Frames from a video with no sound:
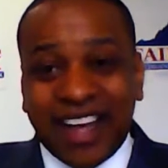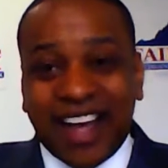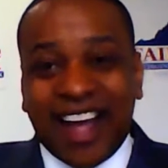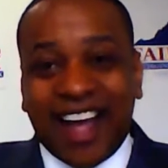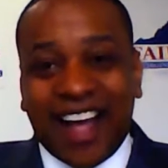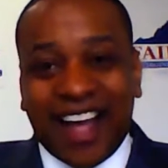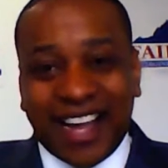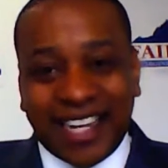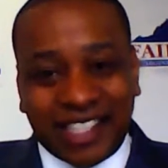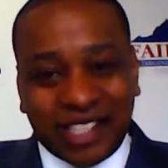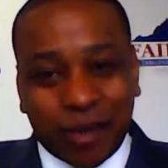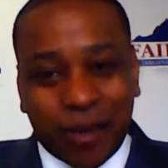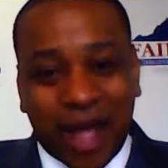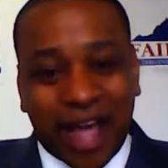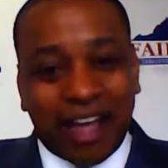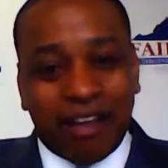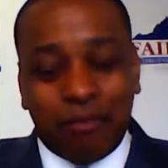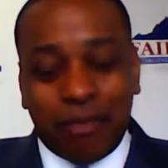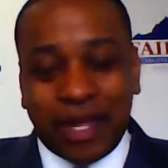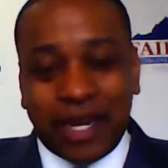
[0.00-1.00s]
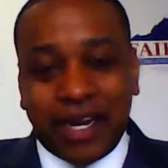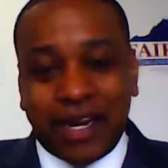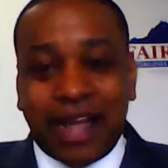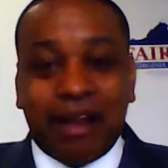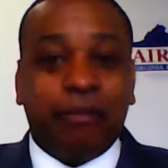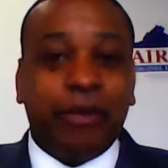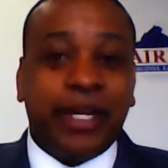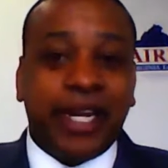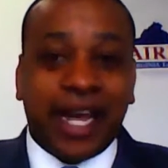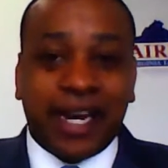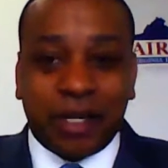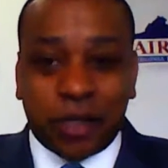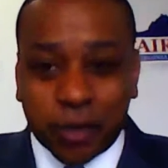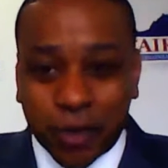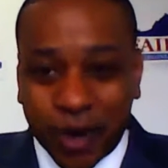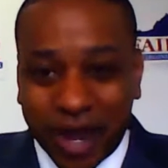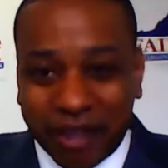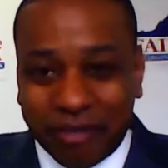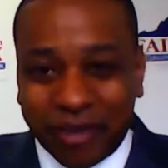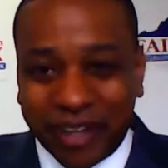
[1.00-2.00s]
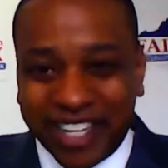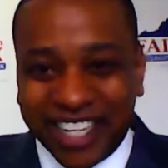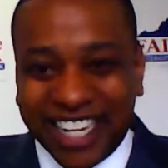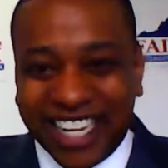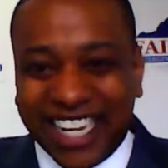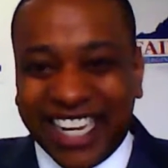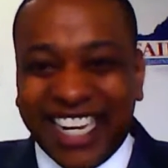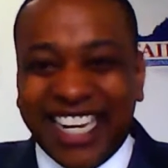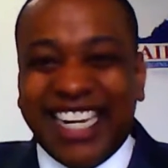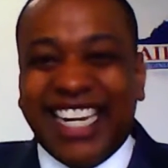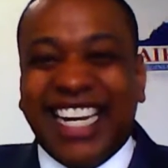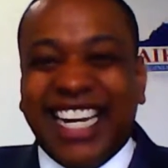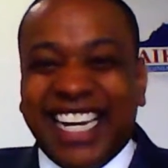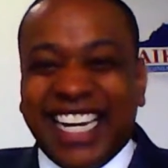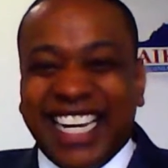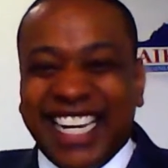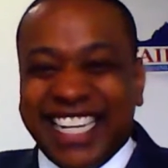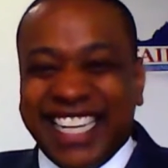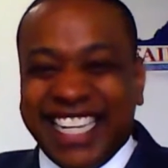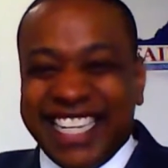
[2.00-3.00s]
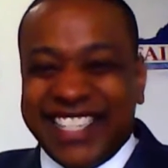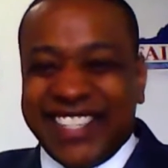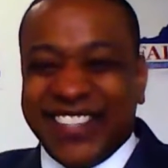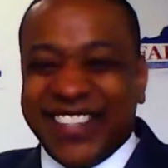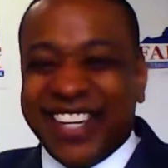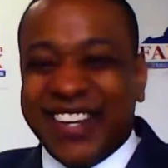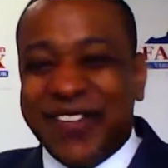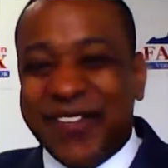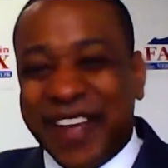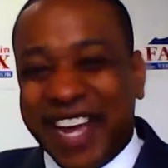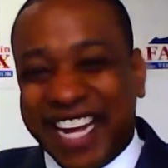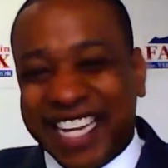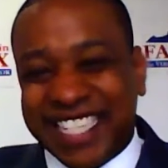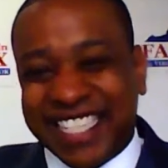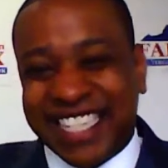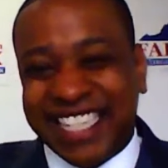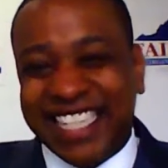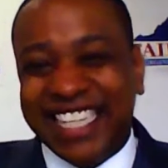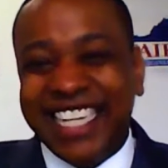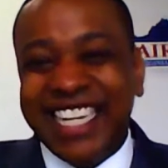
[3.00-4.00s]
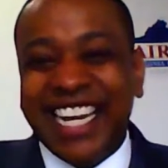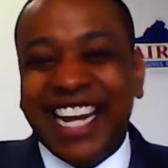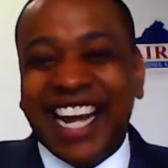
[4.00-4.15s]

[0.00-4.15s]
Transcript: And so I have been in every kind of traffic that you can imagine,